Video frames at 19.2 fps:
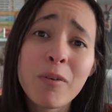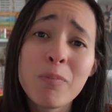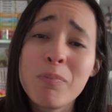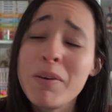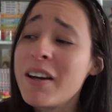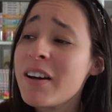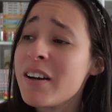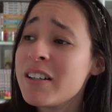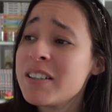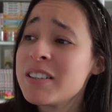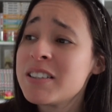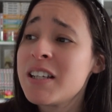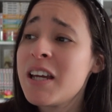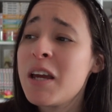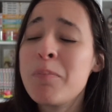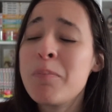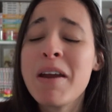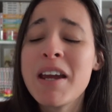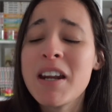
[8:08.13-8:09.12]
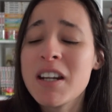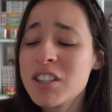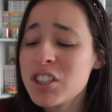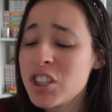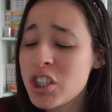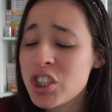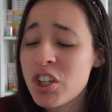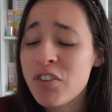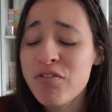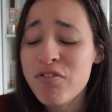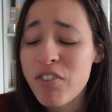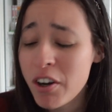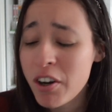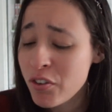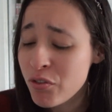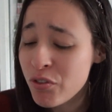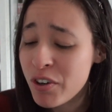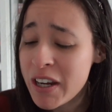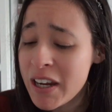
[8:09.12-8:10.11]
because it made it such a
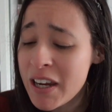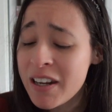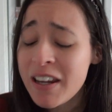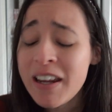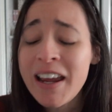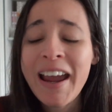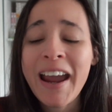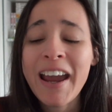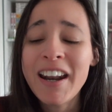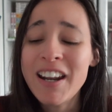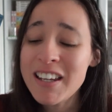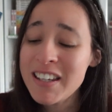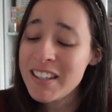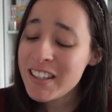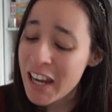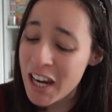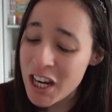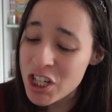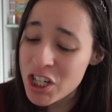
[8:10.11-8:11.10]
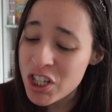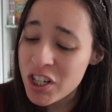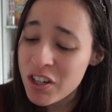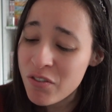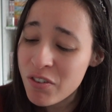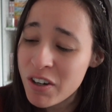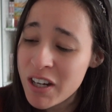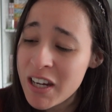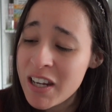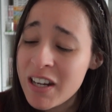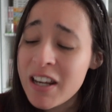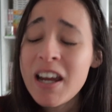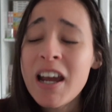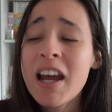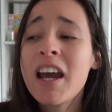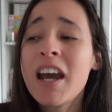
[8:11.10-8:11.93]
fun read, an engaging read,